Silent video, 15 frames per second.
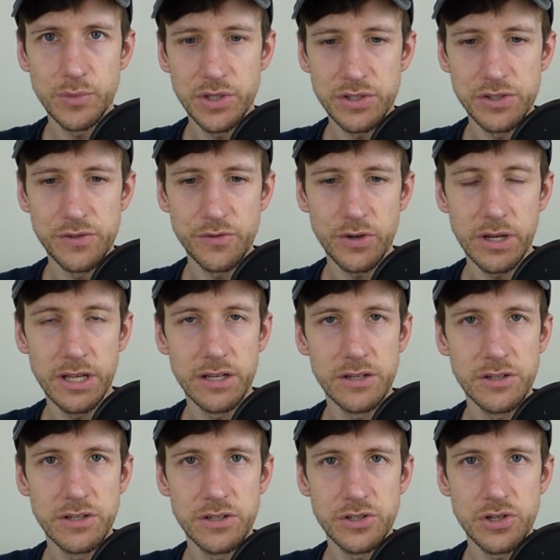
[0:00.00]
This is for
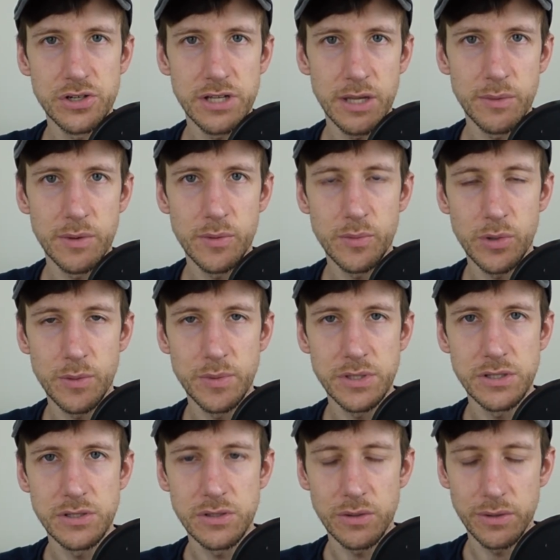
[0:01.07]
entertainment
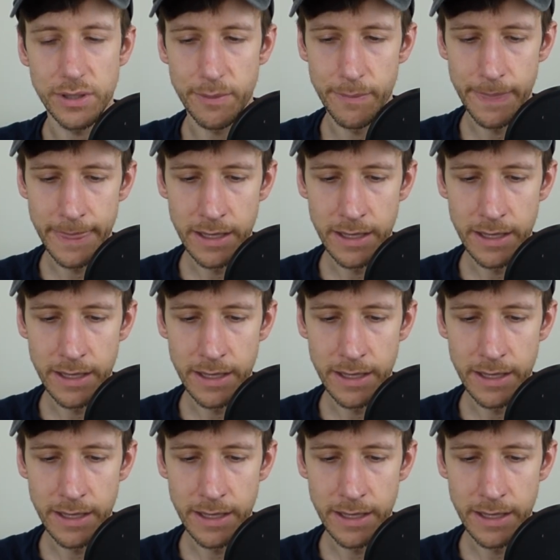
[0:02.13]
purposes only.